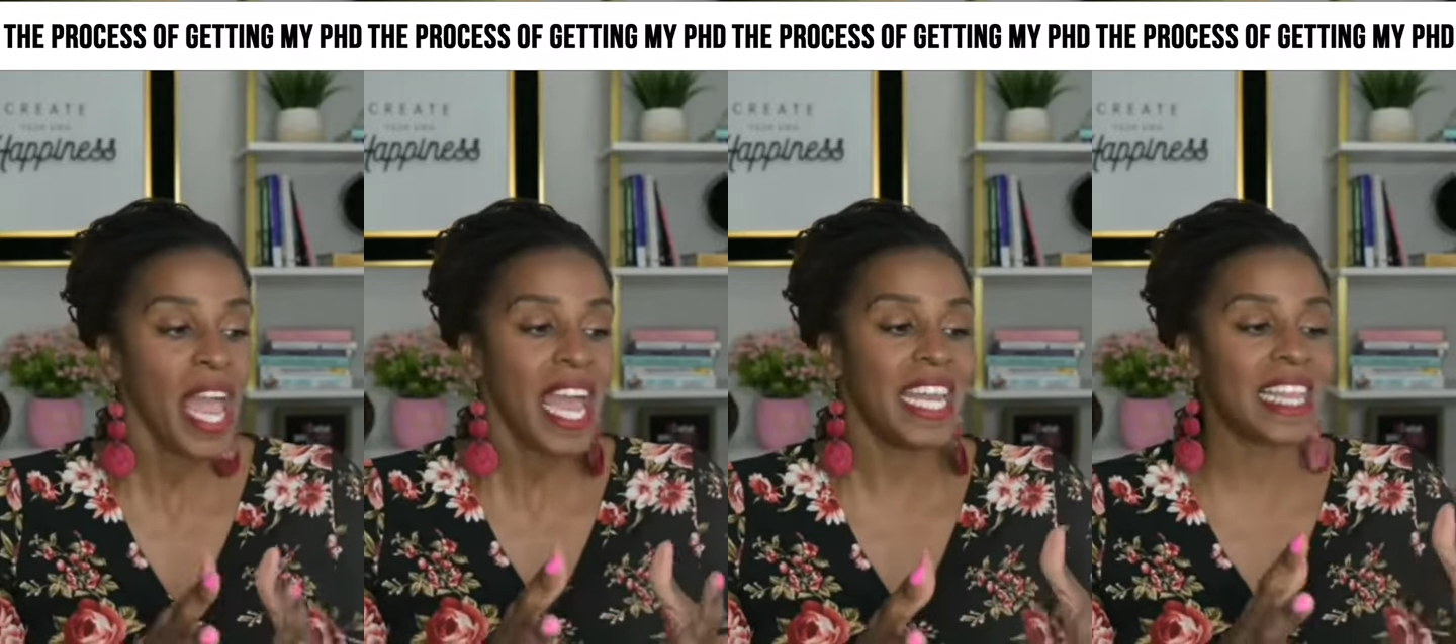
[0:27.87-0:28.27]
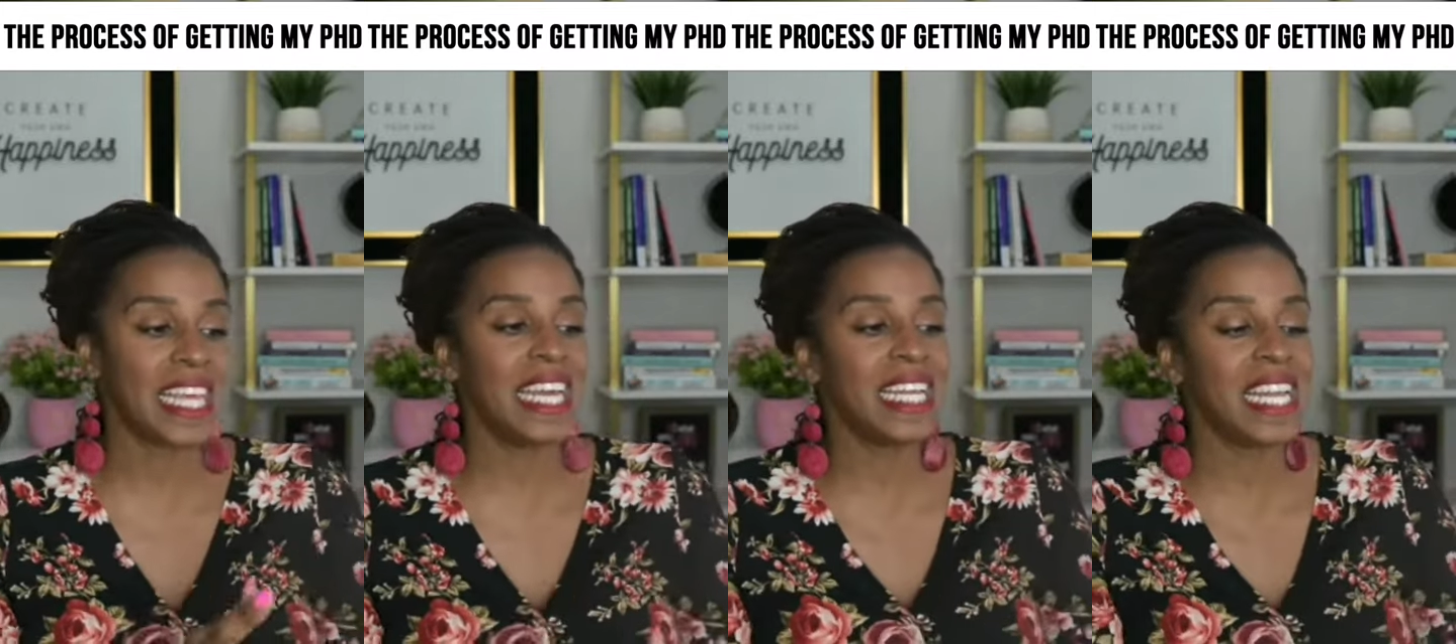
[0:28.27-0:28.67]
And at
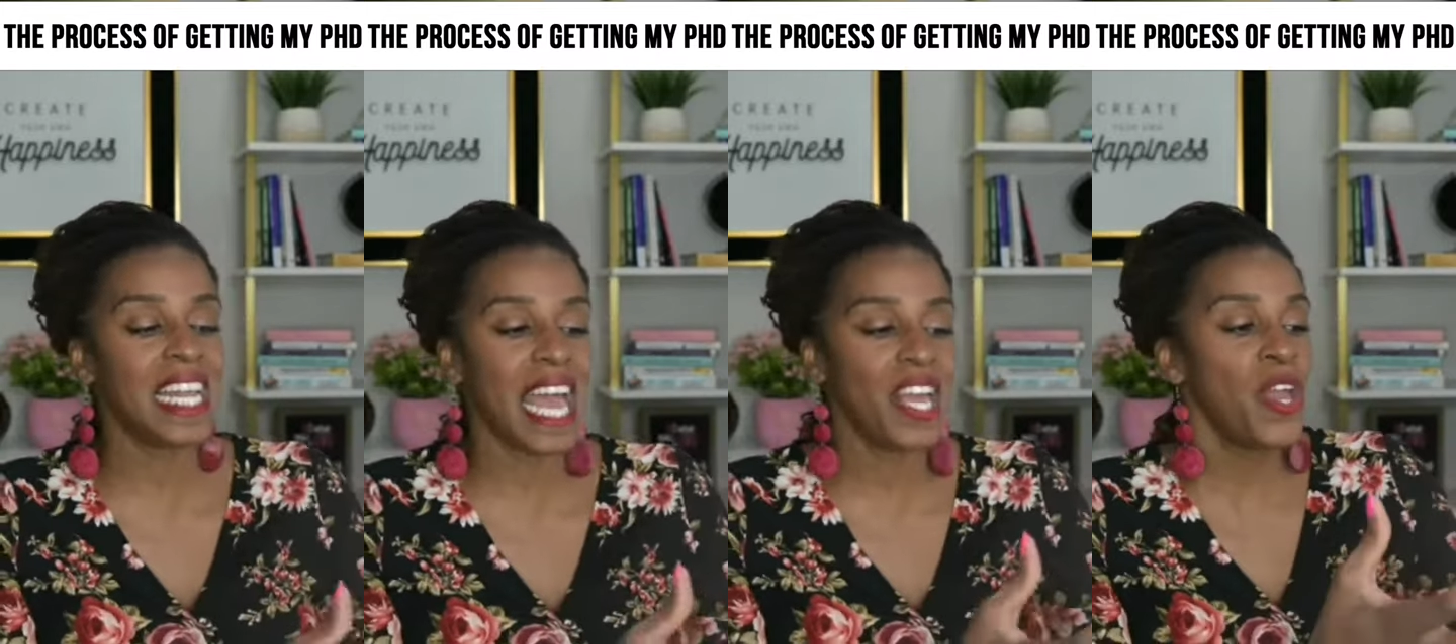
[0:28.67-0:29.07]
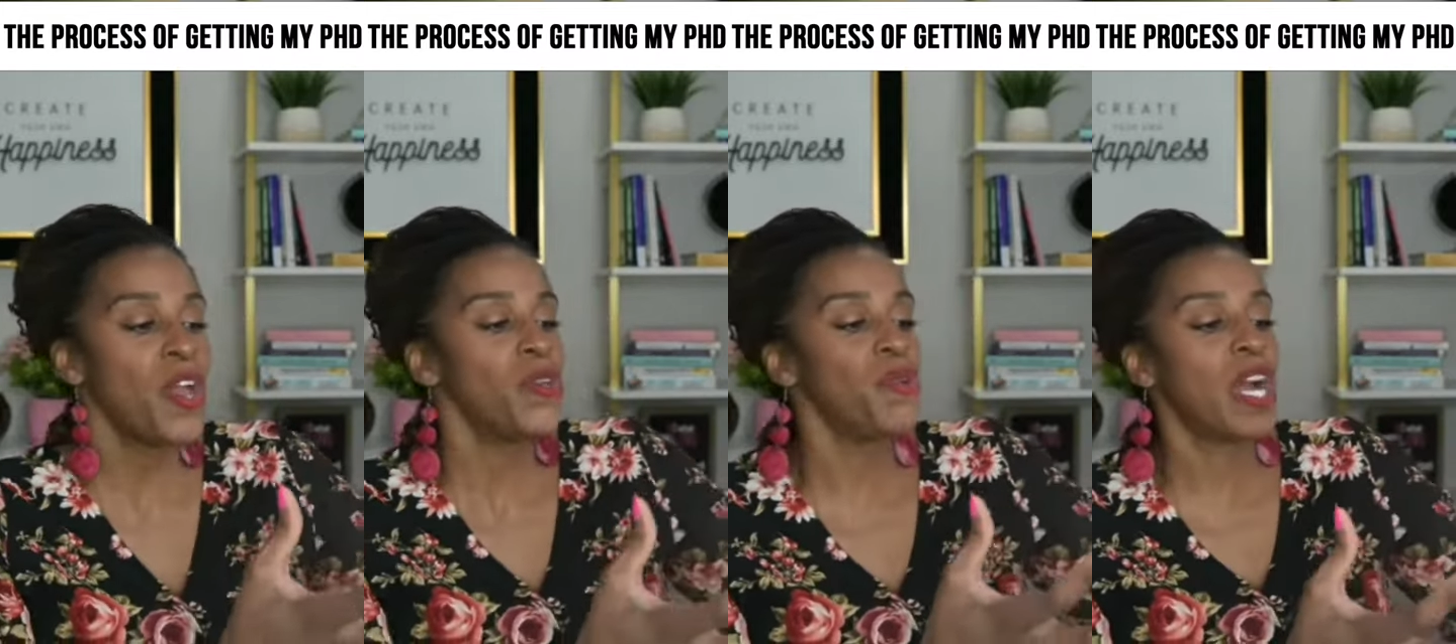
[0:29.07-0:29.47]
the end of the day,
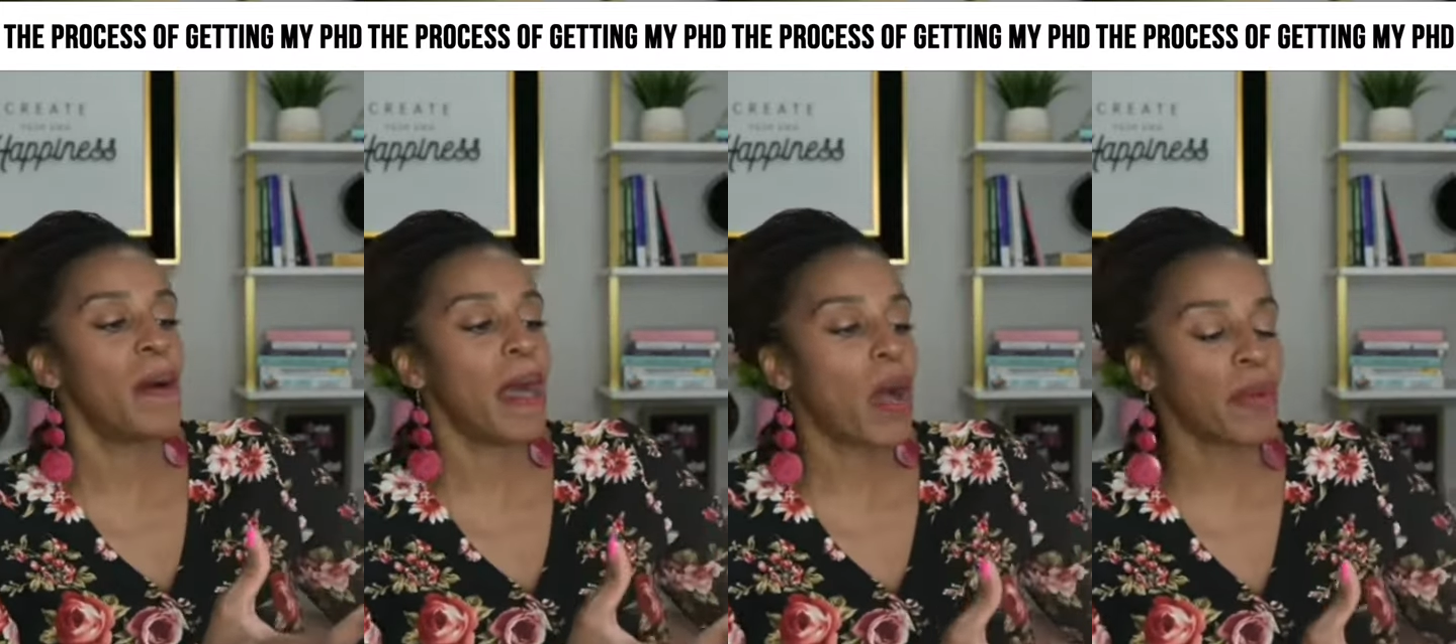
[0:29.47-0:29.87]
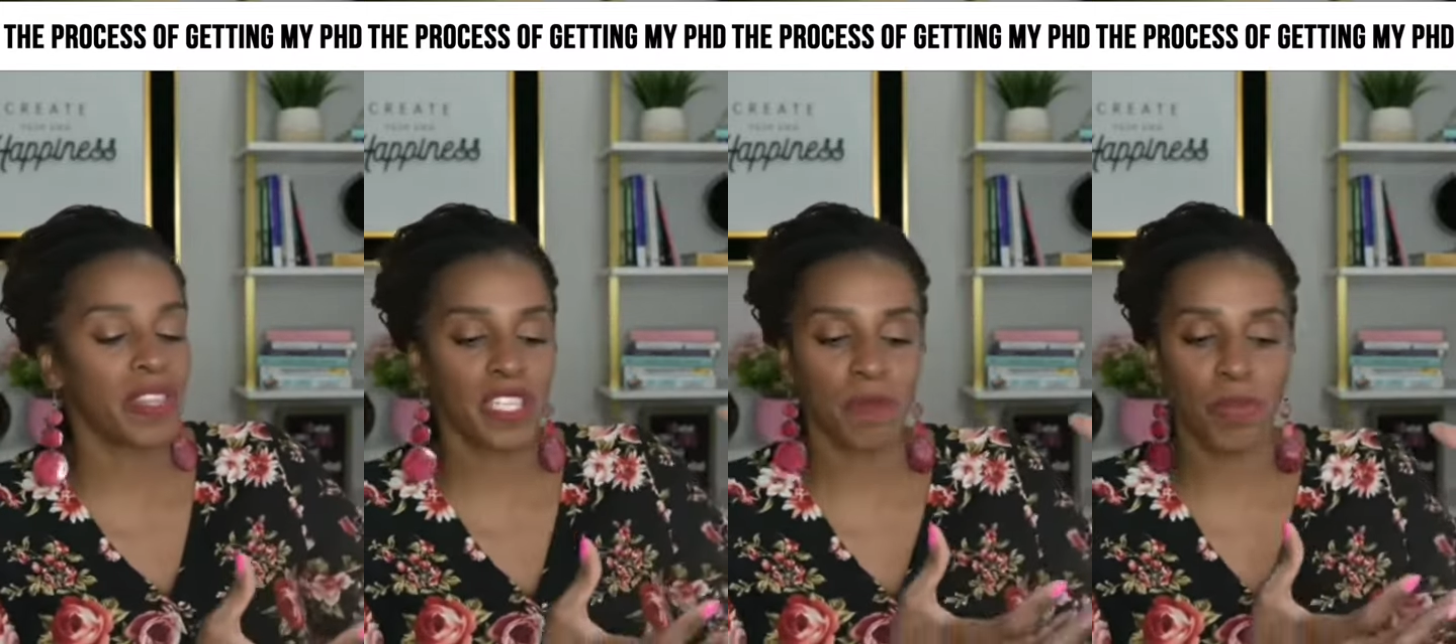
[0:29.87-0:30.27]
you come out with
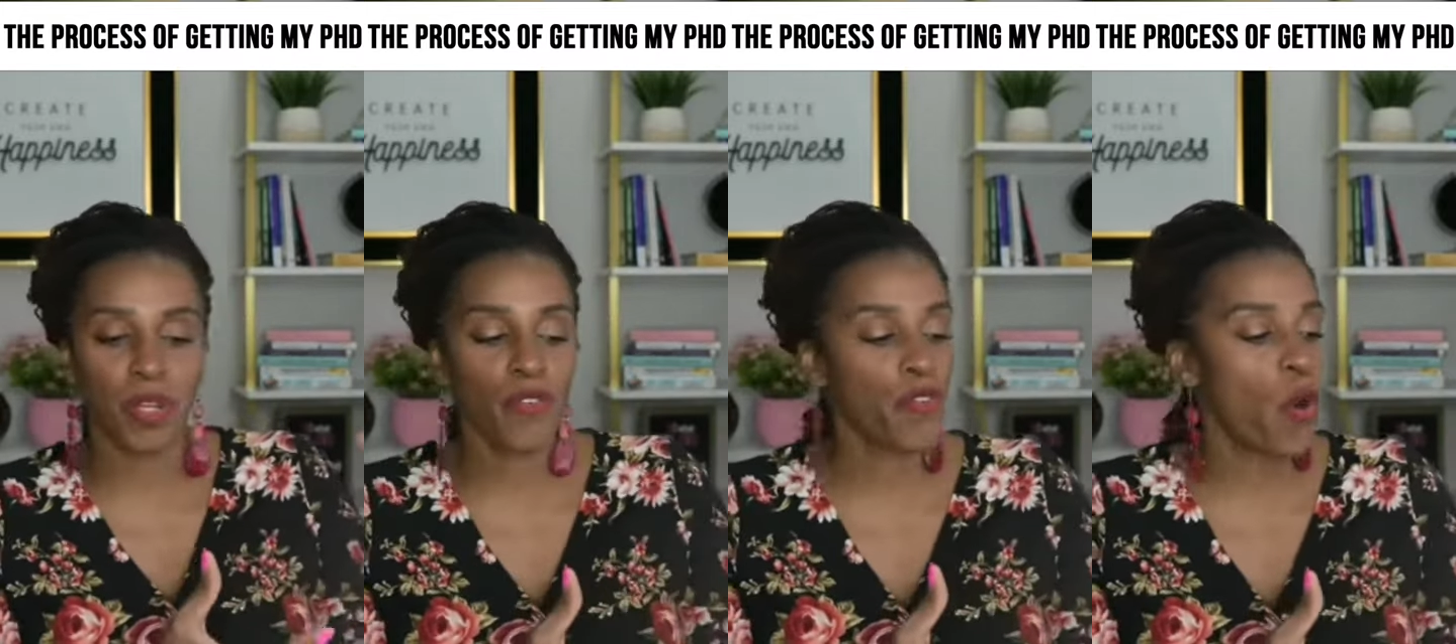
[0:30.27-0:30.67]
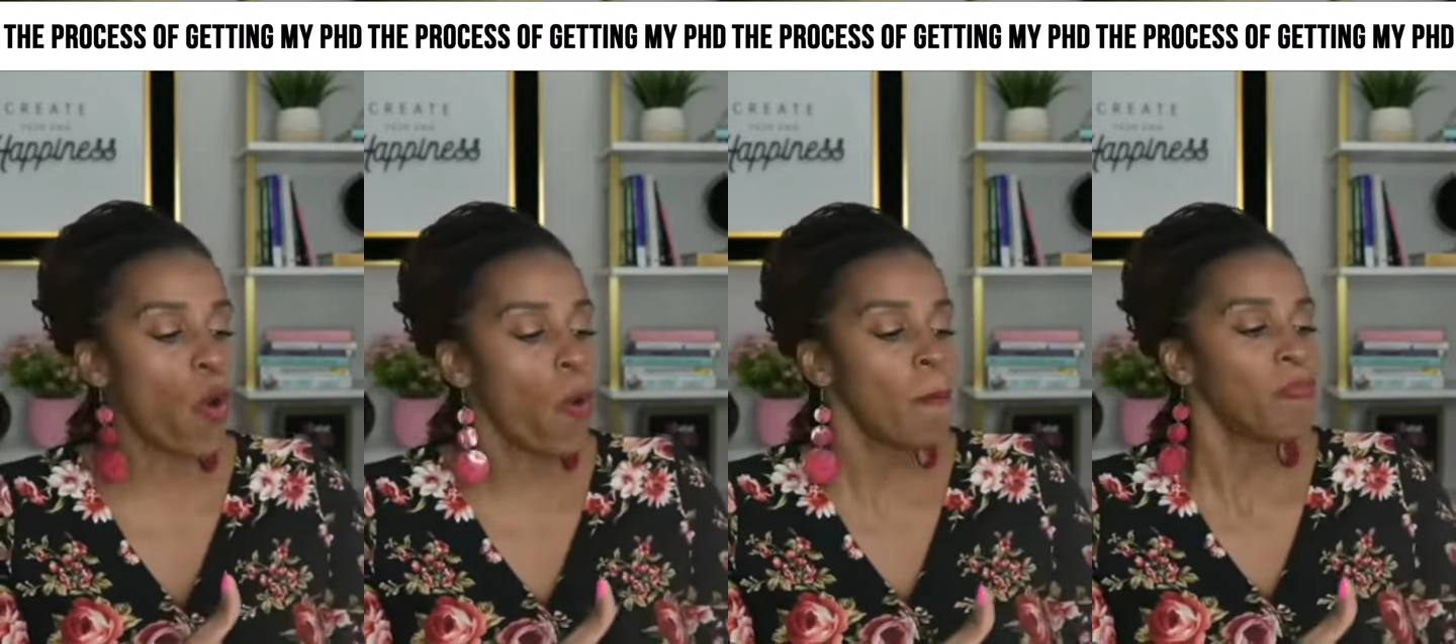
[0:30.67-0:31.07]
this
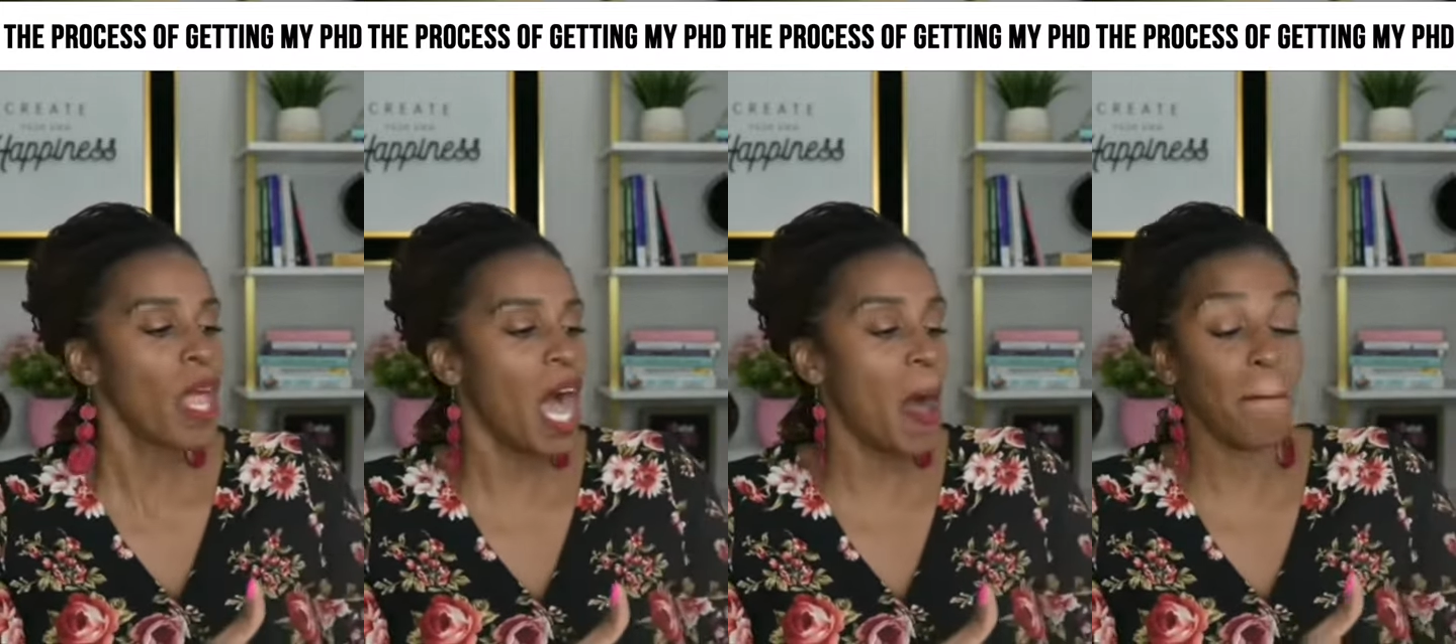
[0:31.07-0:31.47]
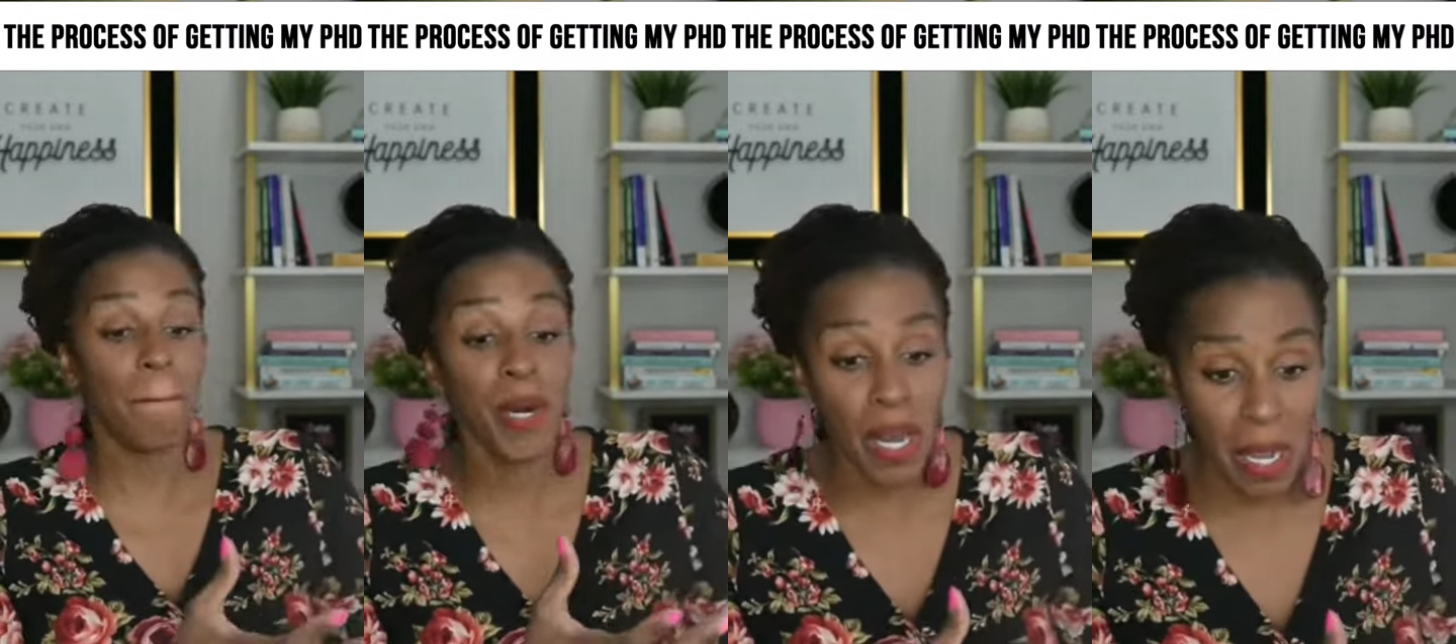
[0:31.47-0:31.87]
beautiful um,
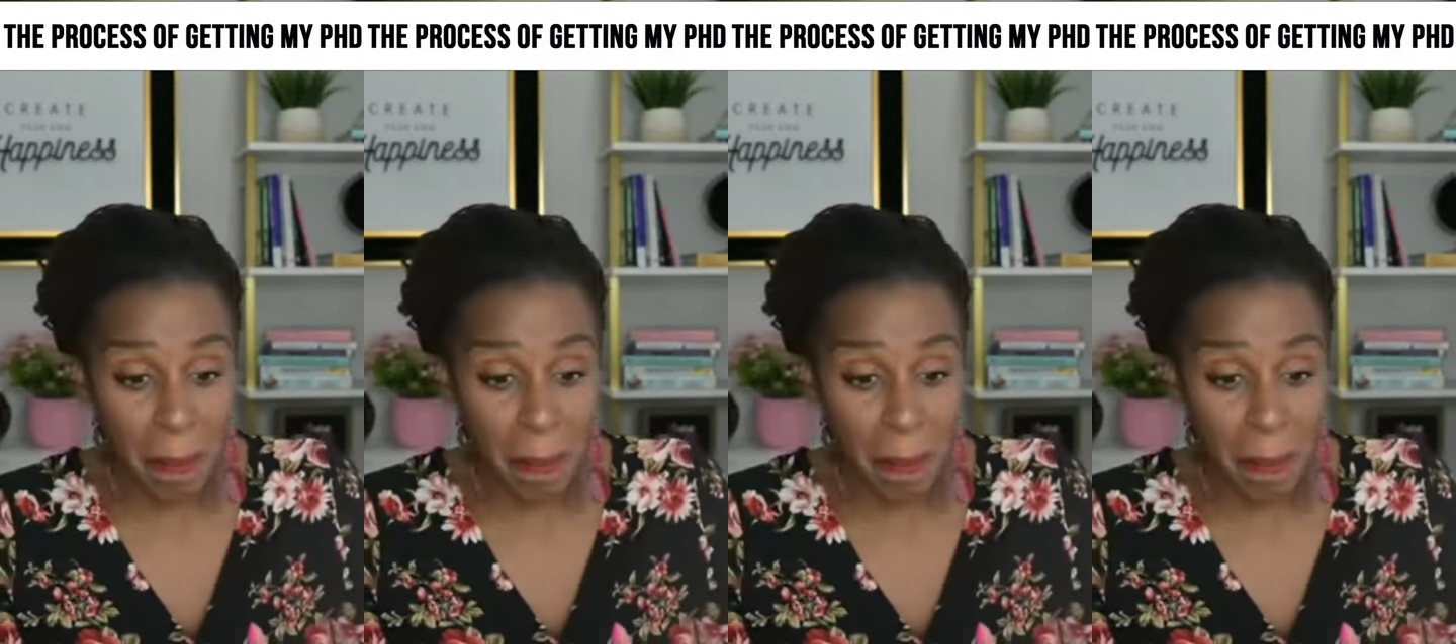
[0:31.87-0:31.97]
book,